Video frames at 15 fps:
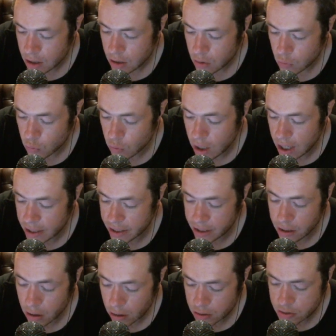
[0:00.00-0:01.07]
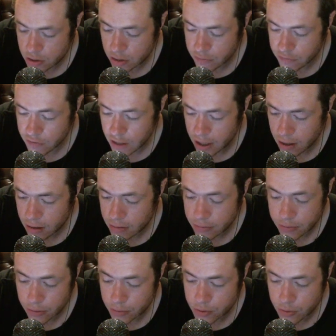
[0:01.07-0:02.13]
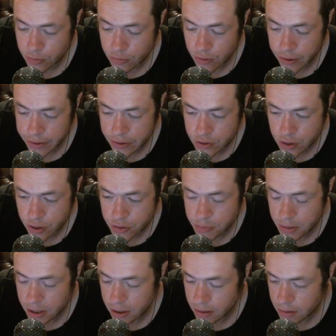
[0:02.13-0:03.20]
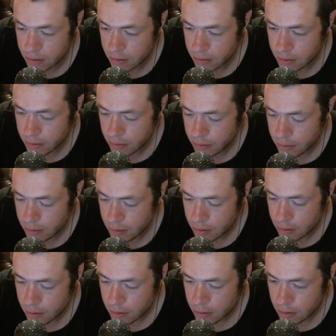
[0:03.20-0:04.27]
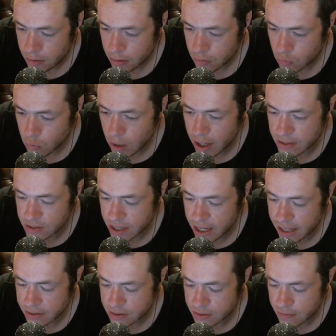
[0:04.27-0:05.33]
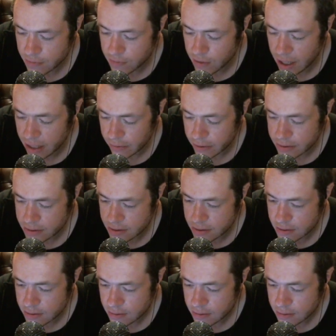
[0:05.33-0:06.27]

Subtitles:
Rocky, Hearts on Fire. Don't you fucking judge me. Rise Against Violence.